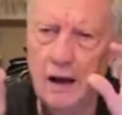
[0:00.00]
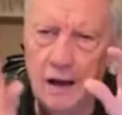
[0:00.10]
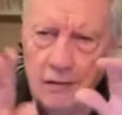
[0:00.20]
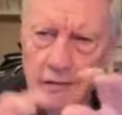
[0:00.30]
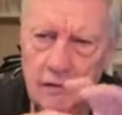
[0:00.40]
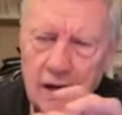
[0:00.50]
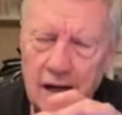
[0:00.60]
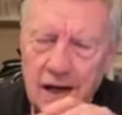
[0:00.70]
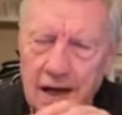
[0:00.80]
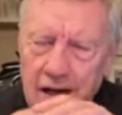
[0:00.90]

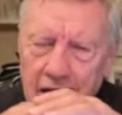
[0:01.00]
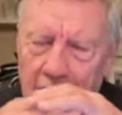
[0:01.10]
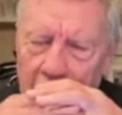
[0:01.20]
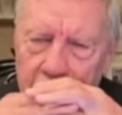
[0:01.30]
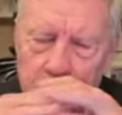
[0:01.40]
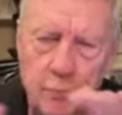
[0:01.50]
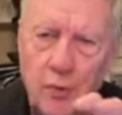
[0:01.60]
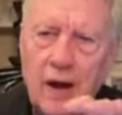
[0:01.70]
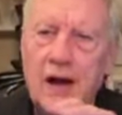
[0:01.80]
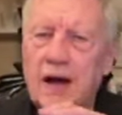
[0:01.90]
Every
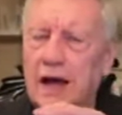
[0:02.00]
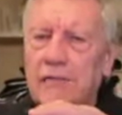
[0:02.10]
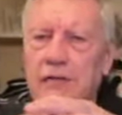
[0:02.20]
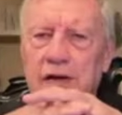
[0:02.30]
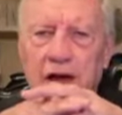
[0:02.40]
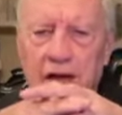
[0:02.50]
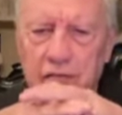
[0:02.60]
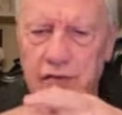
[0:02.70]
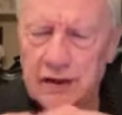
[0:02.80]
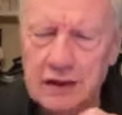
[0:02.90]
prayer,
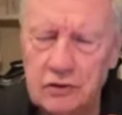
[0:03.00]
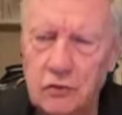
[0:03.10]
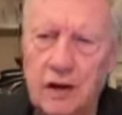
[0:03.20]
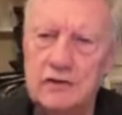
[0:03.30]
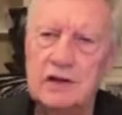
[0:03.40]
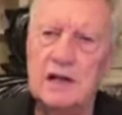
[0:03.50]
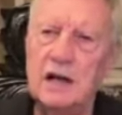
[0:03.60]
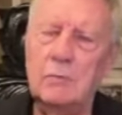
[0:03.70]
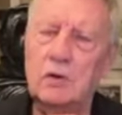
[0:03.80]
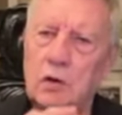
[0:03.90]
everything that you ask in the
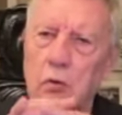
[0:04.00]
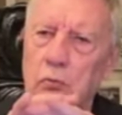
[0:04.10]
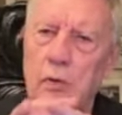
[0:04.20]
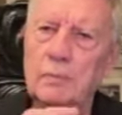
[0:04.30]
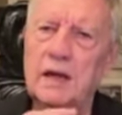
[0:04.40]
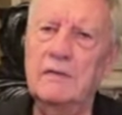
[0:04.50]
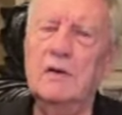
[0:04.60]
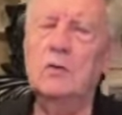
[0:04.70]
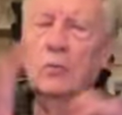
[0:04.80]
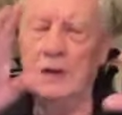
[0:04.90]
name of the Lord will be
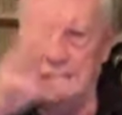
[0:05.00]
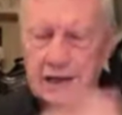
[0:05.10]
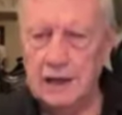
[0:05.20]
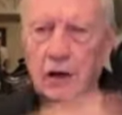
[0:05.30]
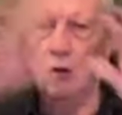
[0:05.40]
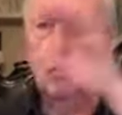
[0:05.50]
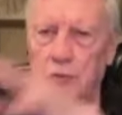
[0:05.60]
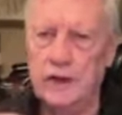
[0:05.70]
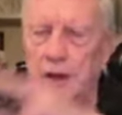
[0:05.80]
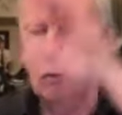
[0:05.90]
given you, whether here
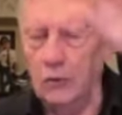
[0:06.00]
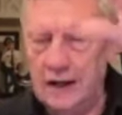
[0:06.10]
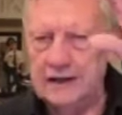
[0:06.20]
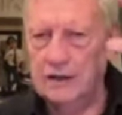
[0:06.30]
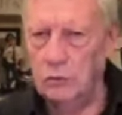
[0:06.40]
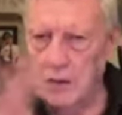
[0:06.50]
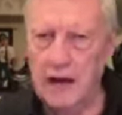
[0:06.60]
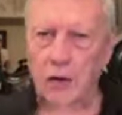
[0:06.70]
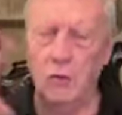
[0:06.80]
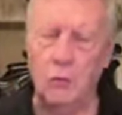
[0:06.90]
or there or later or
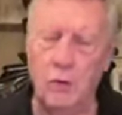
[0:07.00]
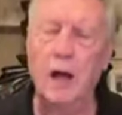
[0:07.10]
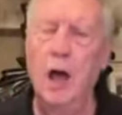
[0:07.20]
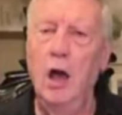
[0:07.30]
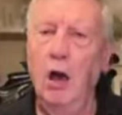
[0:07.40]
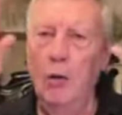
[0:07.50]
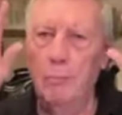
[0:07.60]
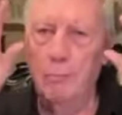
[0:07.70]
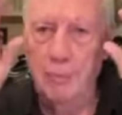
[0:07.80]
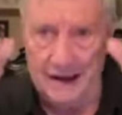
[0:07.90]
now or what.
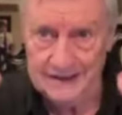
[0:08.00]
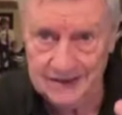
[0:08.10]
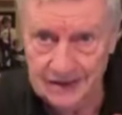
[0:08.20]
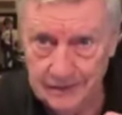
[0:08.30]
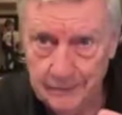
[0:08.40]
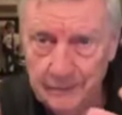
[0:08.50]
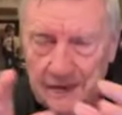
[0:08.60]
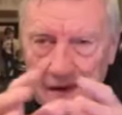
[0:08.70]
But